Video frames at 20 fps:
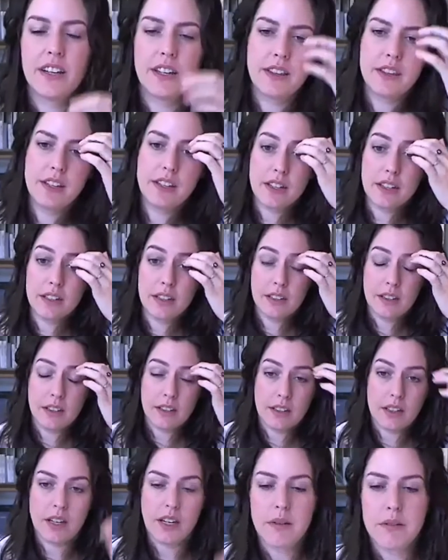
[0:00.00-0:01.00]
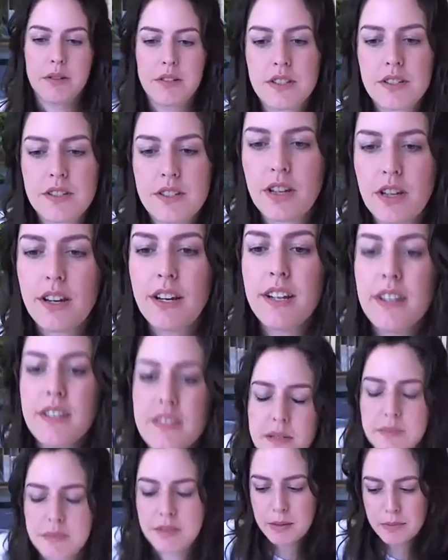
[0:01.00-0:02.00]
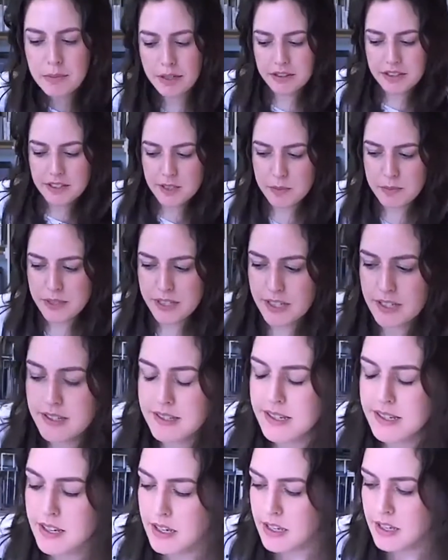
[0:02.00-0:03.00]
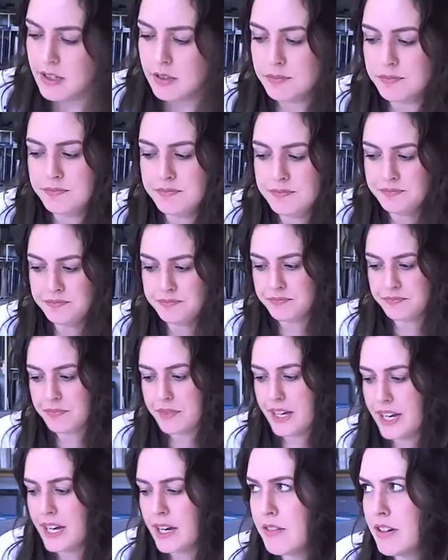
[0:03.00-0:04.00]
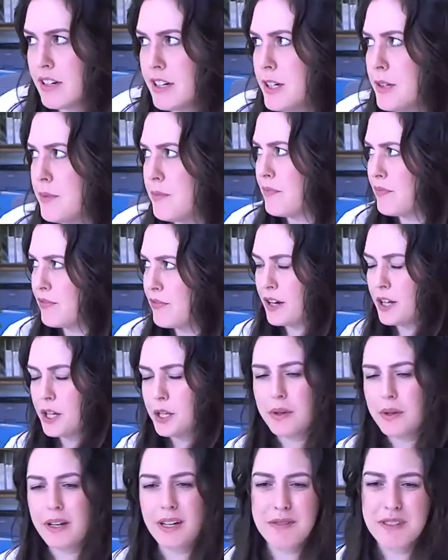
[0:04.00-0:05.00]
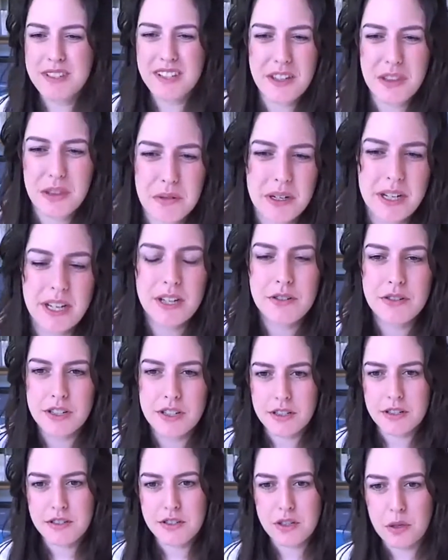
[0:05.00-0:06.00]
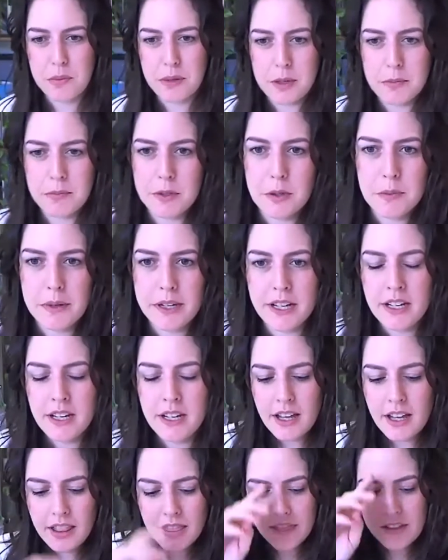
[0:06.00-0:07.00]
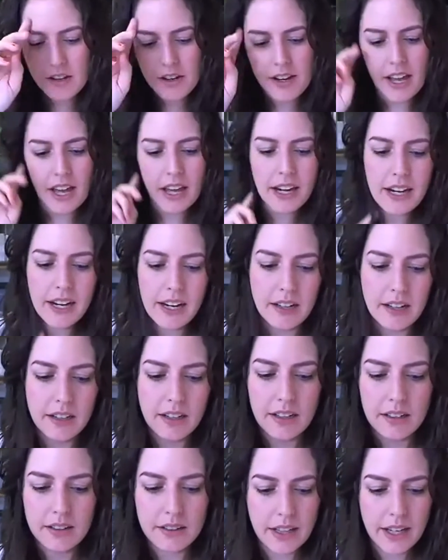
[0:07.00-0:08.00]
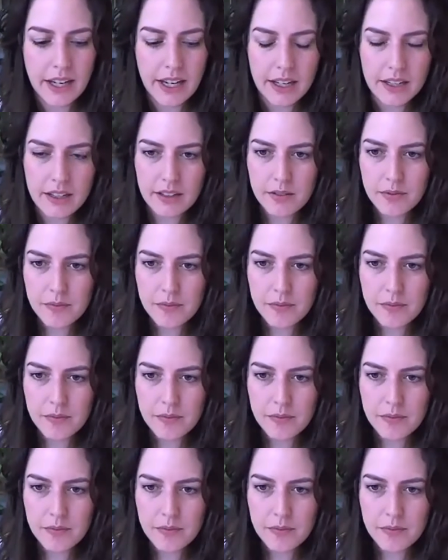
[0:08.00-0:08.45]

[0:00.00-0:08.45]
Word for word: Yeah. I, think, I was just talking to somebody about this, because they have a following. It was like three hundred or so people, but they're getting like